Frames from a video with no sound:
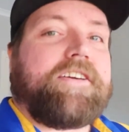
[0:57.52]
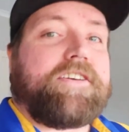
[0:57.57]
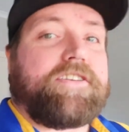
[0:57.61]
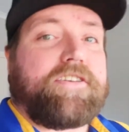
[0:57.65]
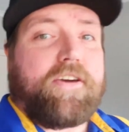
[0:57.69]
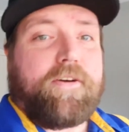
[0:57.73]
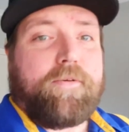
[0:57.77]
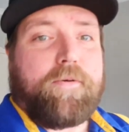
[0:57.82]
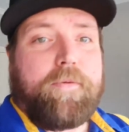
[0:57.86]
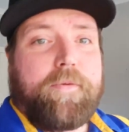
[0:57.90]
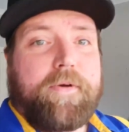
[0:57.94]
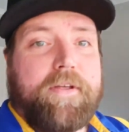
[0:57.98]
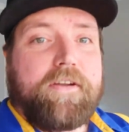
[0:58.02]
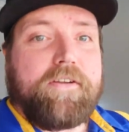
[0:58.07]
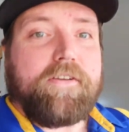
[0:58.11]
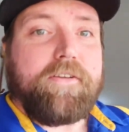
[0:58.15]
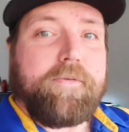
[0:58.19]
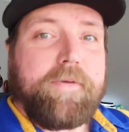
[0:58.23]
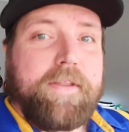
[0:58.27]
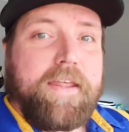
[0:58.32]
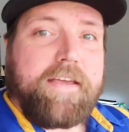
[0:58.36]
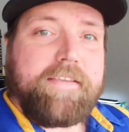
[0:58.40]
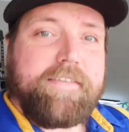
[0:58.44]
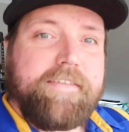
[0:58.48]
going to show you what we're going to
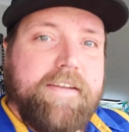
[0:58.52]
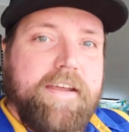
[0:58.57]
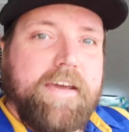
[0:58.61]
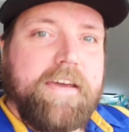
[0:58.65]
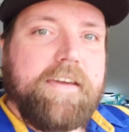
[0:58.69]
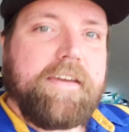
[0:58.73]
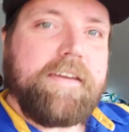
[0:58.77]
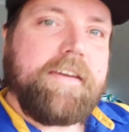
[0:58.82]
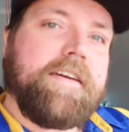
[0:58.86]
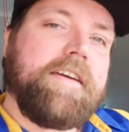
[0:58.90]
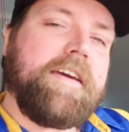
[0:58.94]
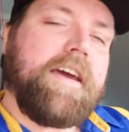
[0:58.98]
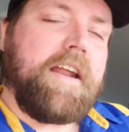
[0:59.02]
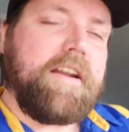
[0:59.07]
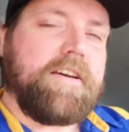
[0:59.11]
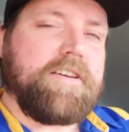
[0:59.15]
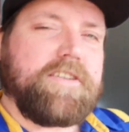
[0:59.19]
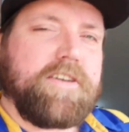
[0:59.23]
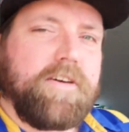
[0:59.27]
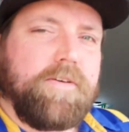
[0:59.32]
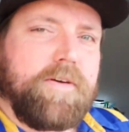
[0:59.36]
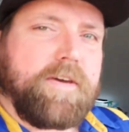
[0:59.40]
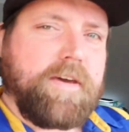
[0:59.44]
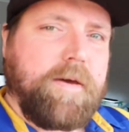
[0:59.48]
do with that today, and I'll
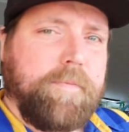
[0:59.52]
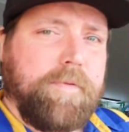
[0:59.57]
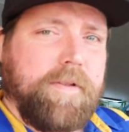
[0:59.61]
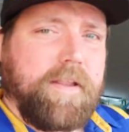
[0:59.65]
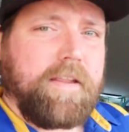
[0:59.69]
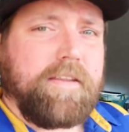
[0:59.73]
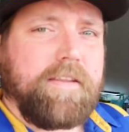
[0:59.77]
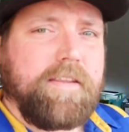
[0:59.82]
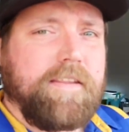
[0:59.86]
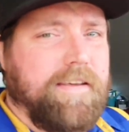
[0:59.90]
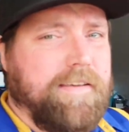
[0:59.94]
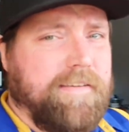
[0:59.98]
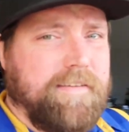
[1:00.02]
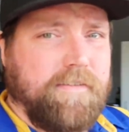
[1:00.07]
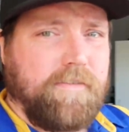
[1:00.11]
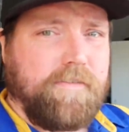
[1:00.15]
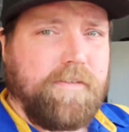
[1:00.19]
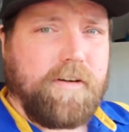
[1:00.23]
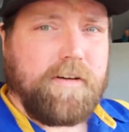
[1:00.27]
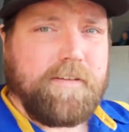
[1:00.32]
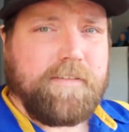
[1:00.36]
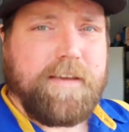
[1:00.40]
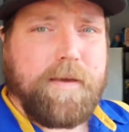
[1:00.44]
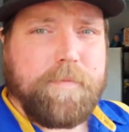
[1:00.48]
show you a couple other things that
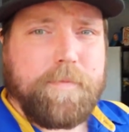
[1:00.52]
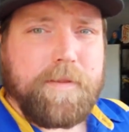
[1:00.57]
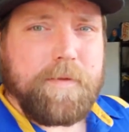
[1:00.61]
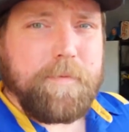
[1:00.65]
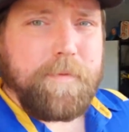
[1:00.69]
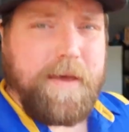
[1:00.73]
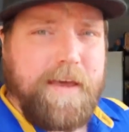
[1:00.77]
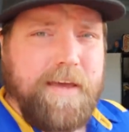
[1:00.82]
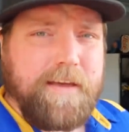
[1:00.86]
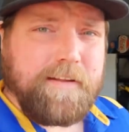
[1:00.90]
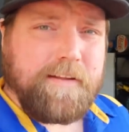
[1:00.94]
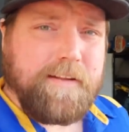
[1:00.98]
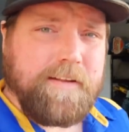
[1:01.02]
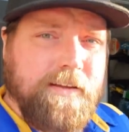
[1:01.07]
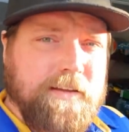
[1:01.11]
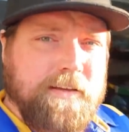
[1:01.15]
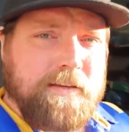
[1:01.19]
rocked up in the mail.